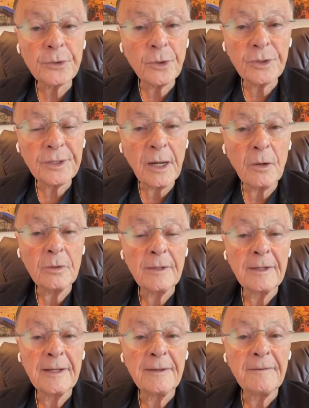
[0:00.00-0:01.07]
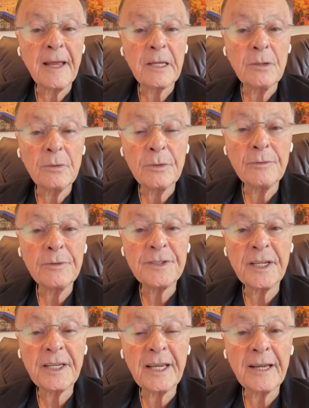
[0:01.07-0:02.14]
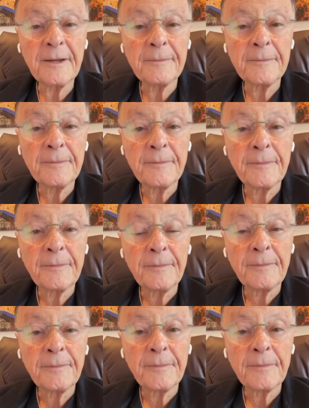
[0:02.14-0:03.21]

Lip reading: you're not putting all of your strength into what you want.